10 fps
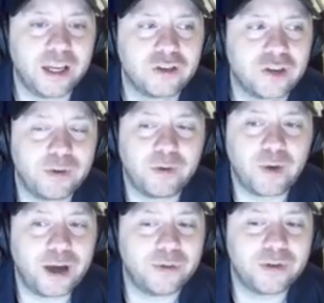injury. I mean,
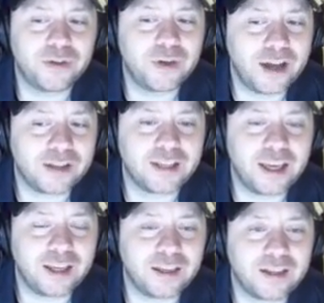why would you not
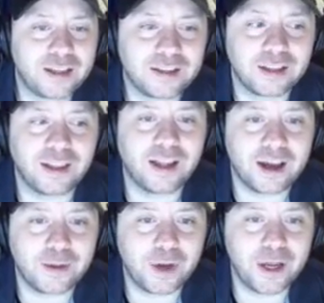take that? That's a
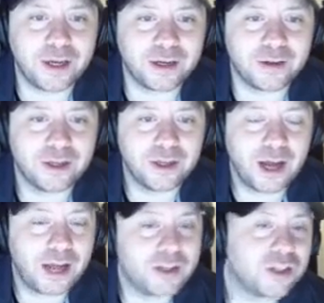lot of money.
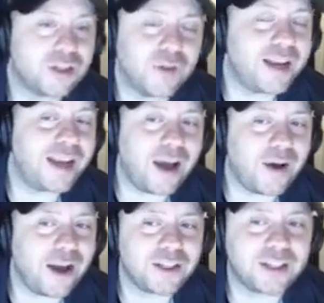Right
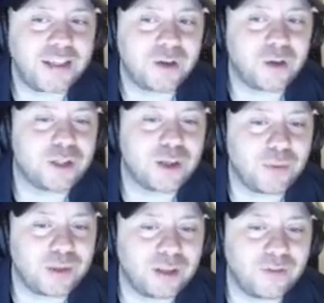now, I just have no
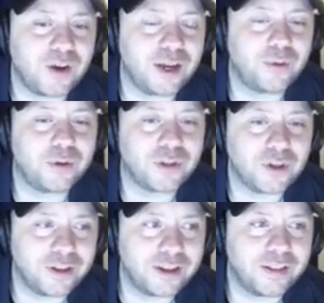sympathy for anyone
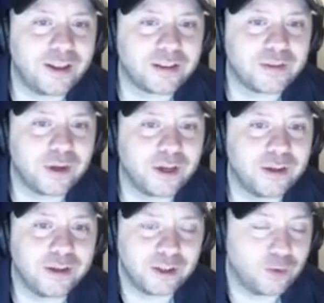turning down lots of money
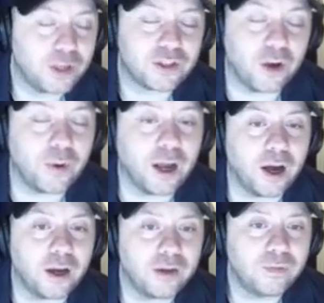because of what's going
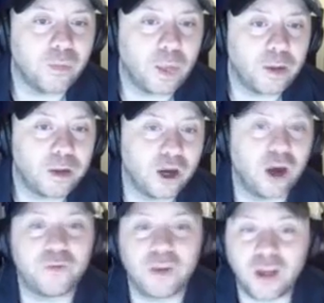on. You
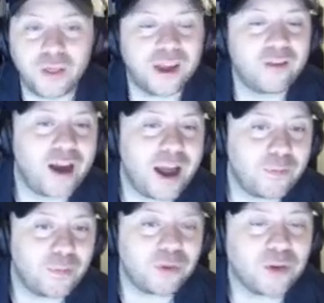know, if nothing ever
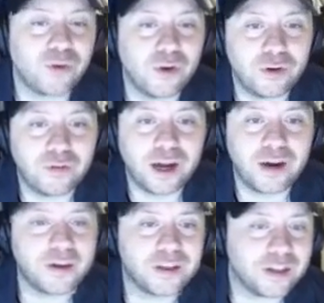happened with the
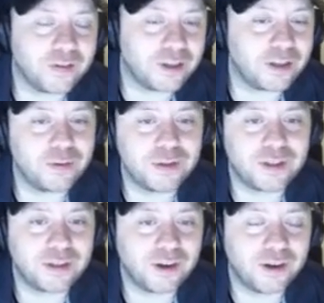coronavirus and everything
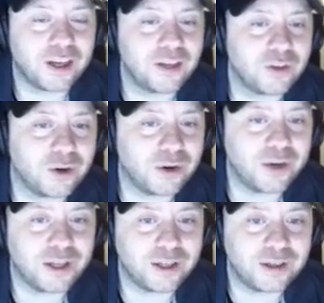was
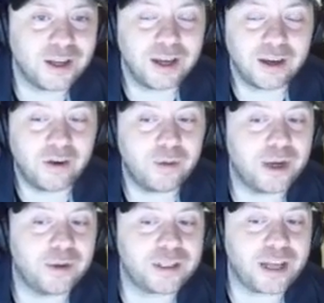hunky-dory and
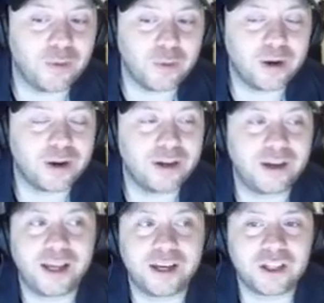everybody was out working
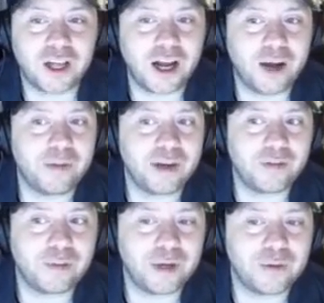and had a job and
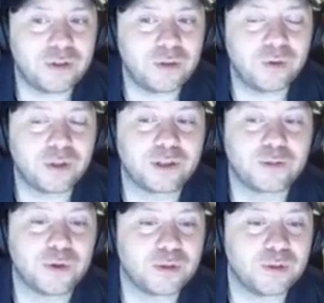everybody was doing what they're
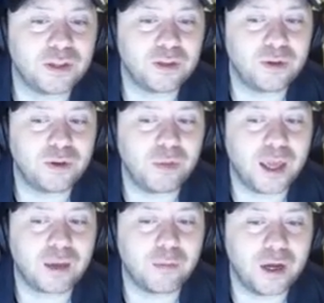supposed to be doing and
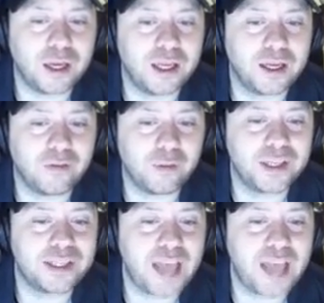making money and everybody's